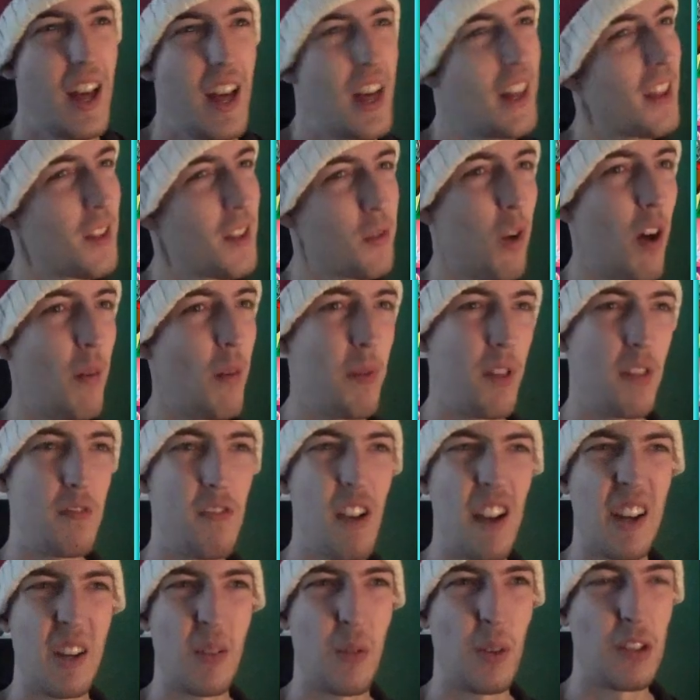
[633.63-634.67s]
That's why I put the
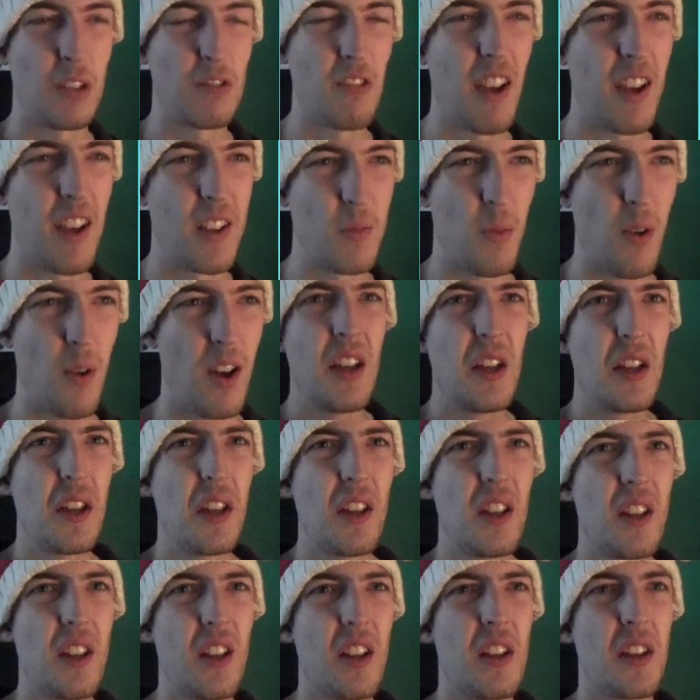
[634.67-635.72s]
regular one great as well.
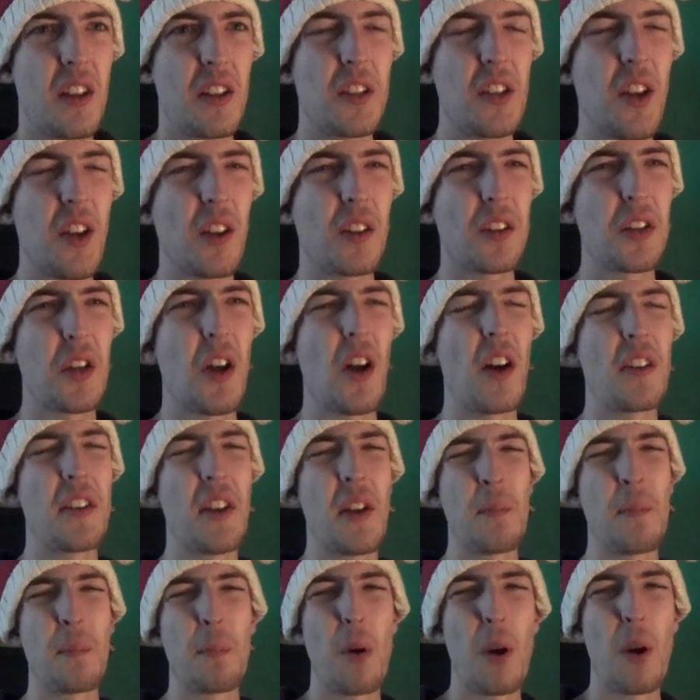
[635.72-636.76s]
Shock Shot I
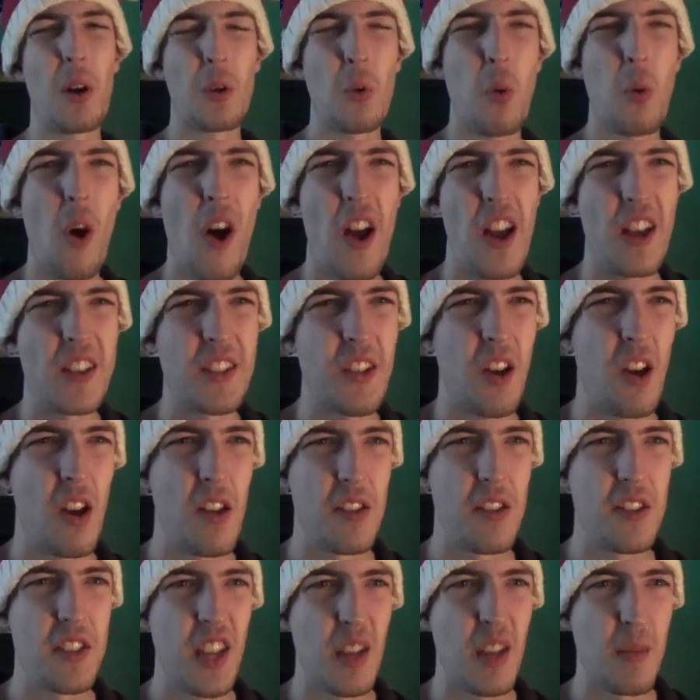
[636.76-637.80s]
didn't put quite as high as
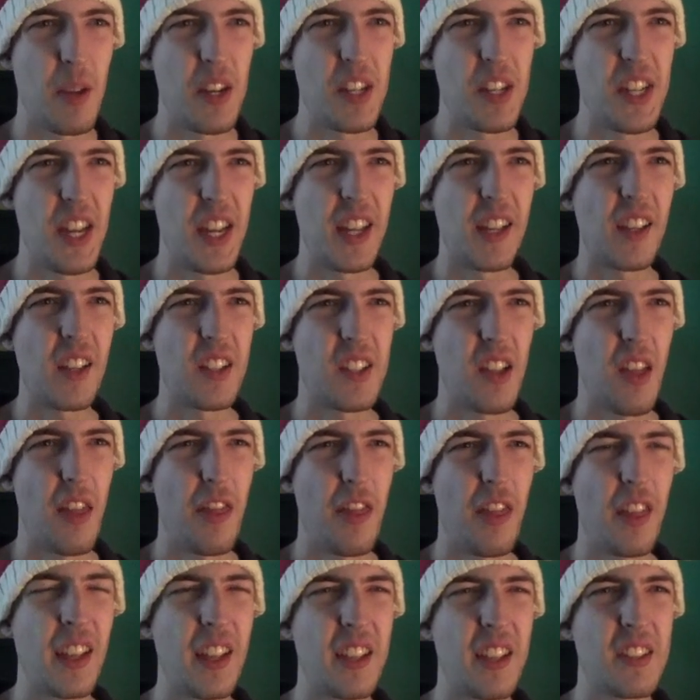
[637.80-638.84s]
the ZPG because I
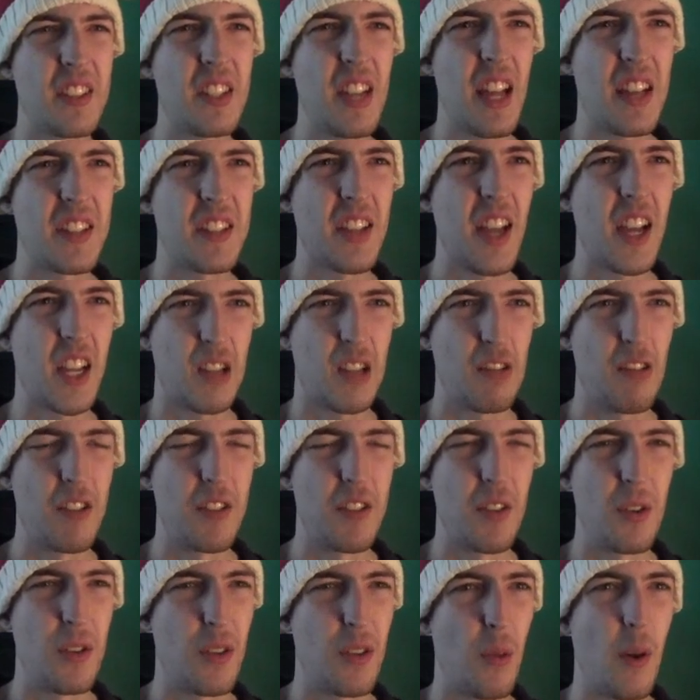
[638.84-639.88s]
think it's less accurate
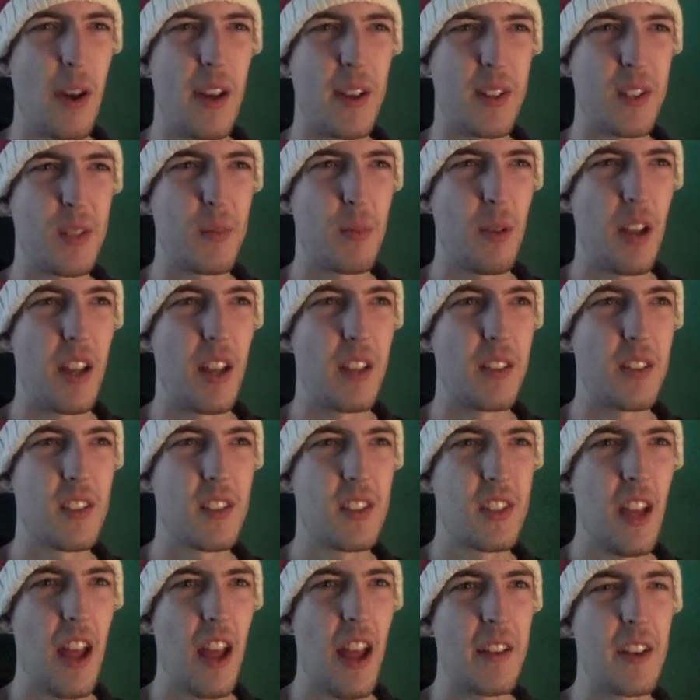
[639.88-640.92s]
due to the way it
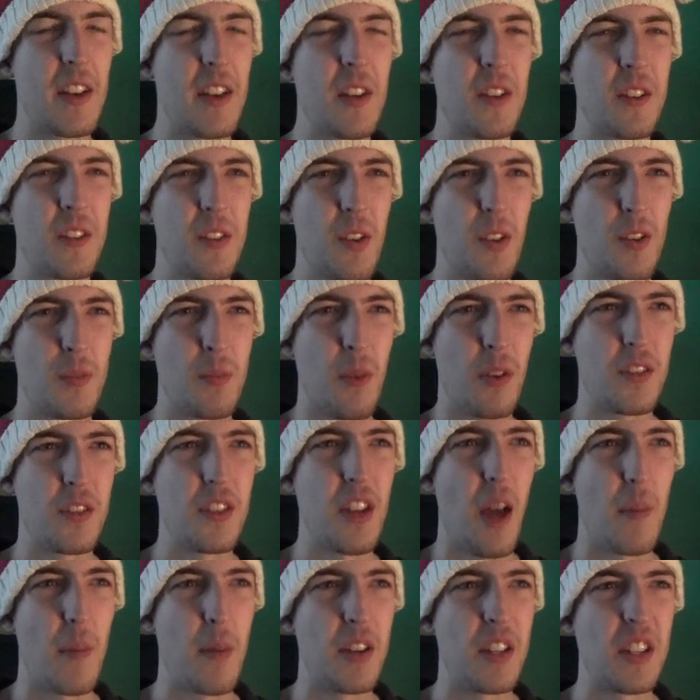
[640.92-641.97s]
splits, and it doesn't do as much
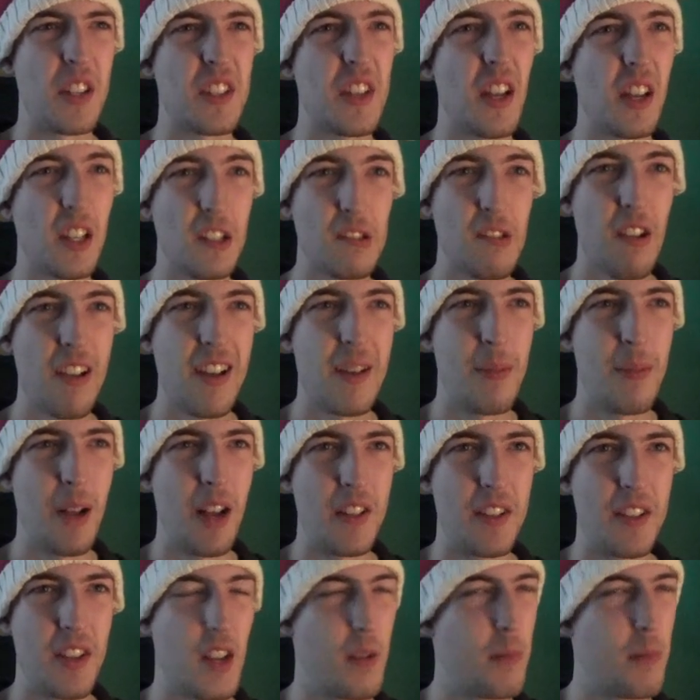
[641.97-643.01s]
damage. It's still a great
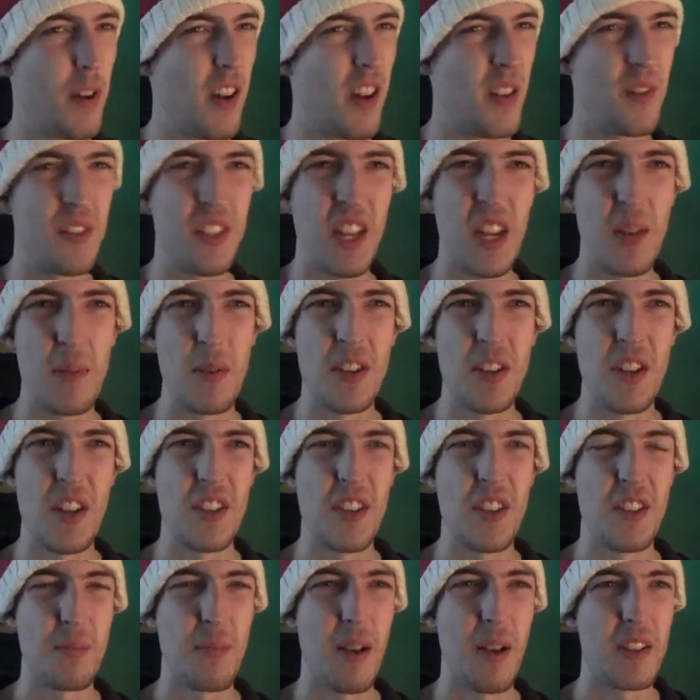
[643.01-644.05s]
ability, but ZPG is
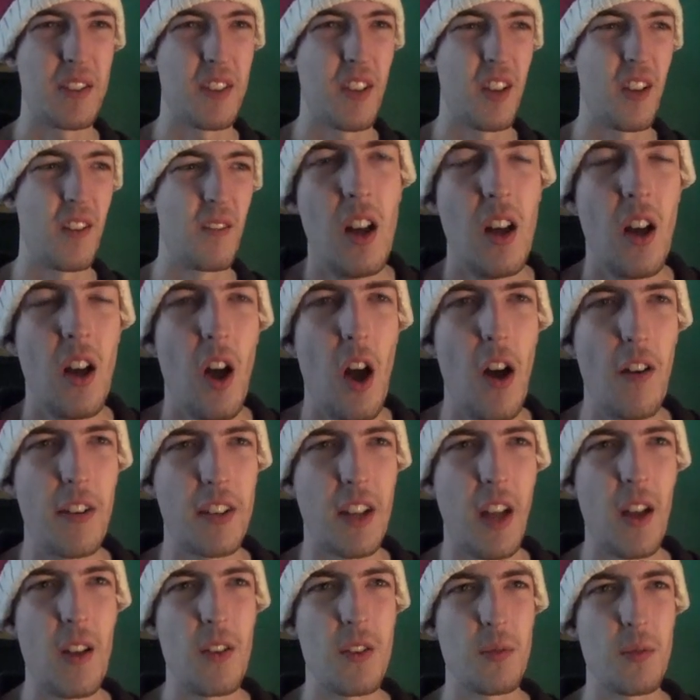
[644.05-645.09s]
just better. Hover
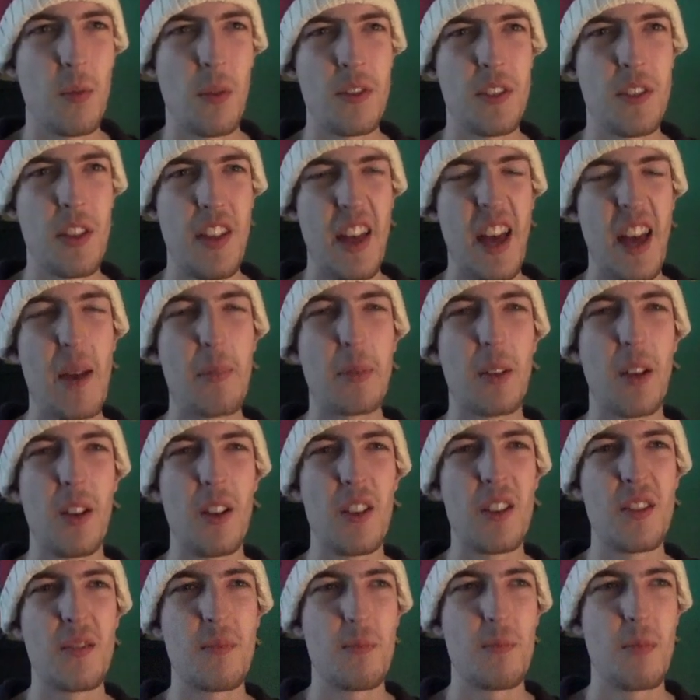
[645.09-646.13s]
Goats ones are there
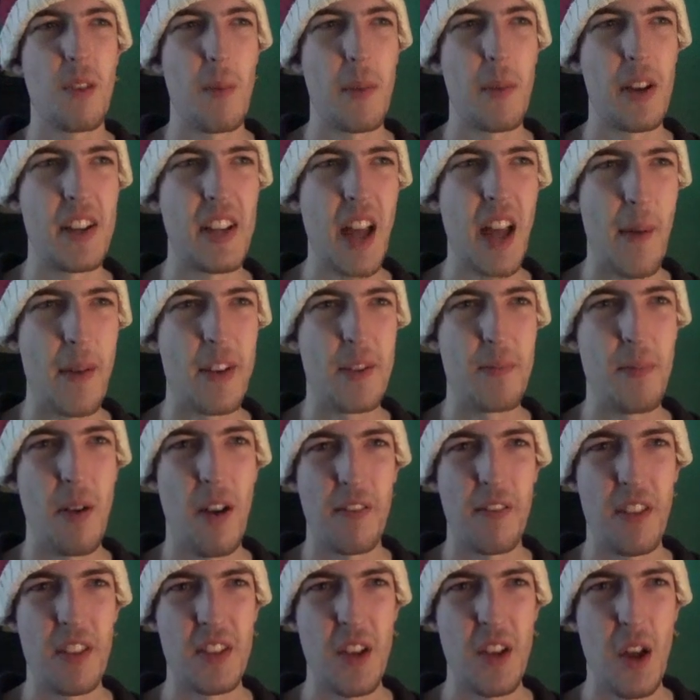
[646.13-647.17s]
because, I mean, damage
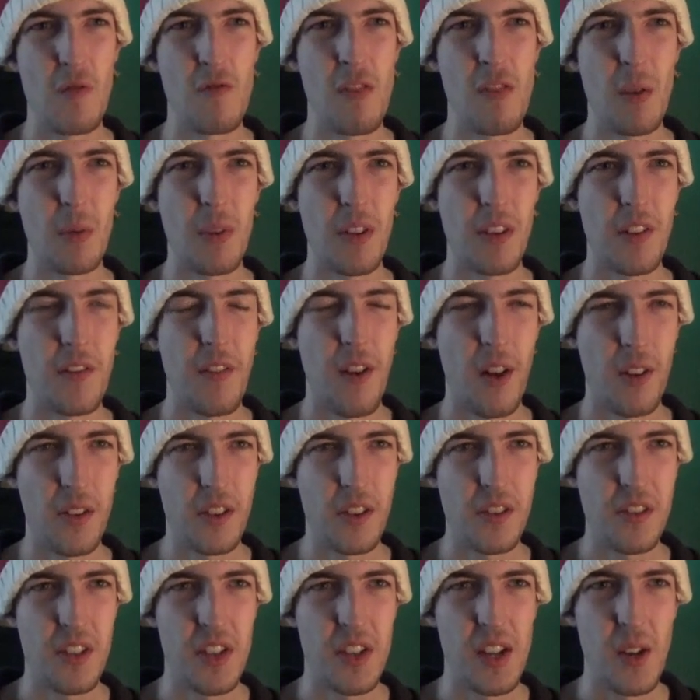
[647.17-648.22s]
buff, there's no real
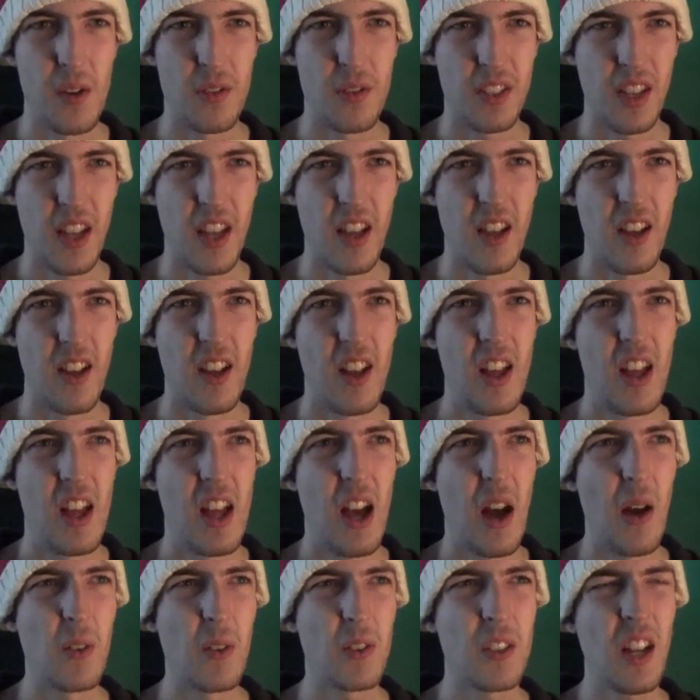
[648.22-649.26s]
disadvantage to using it.
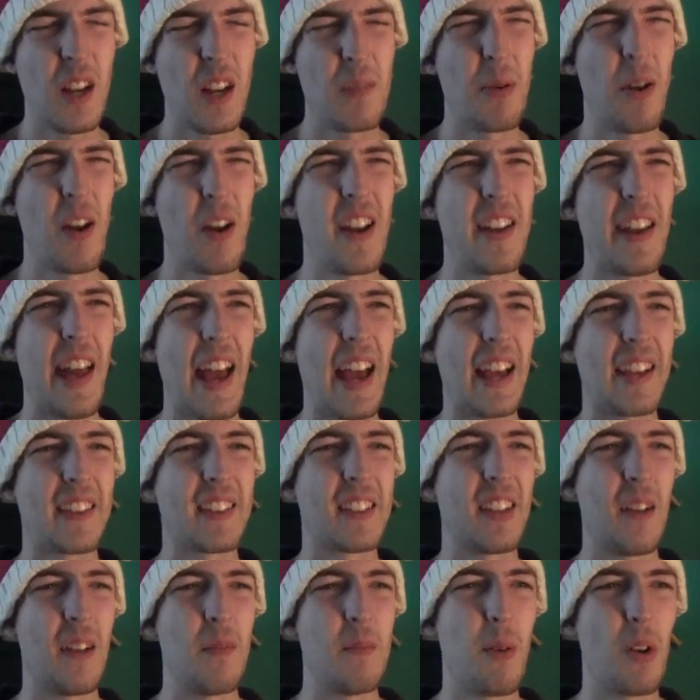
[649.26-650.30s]
I was going to put in
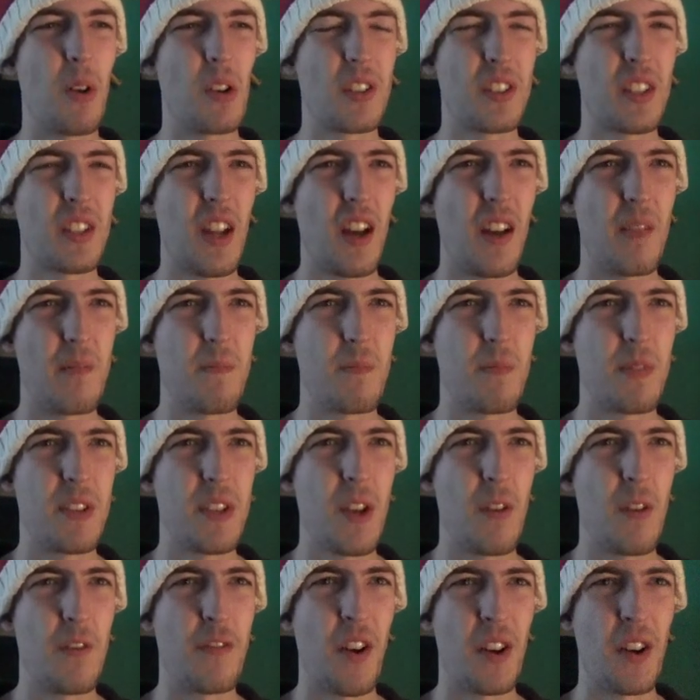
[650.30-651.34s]
Excellent, but honestly I
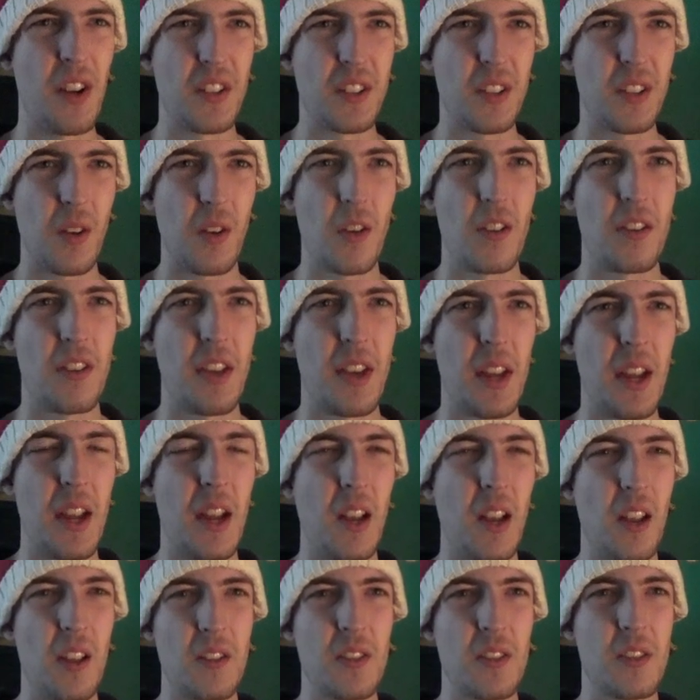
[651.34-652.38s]
don't find it as good as the
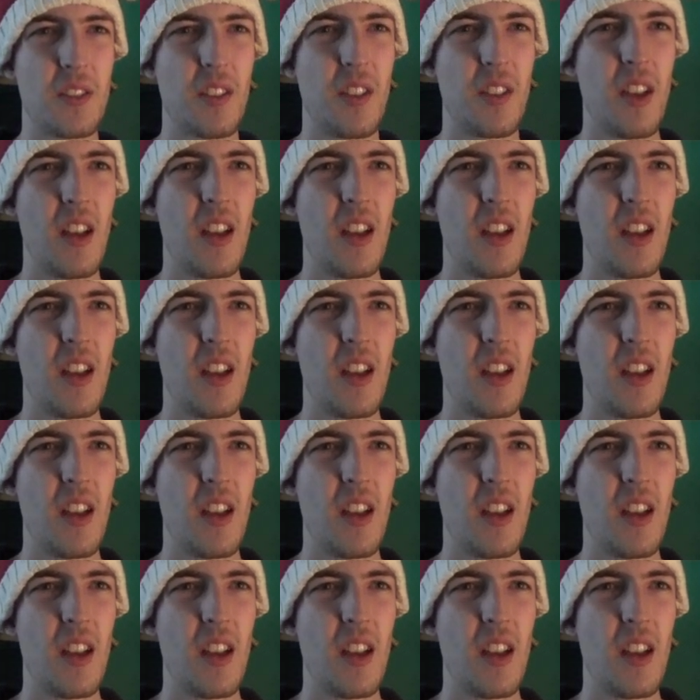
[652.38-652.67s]
healers.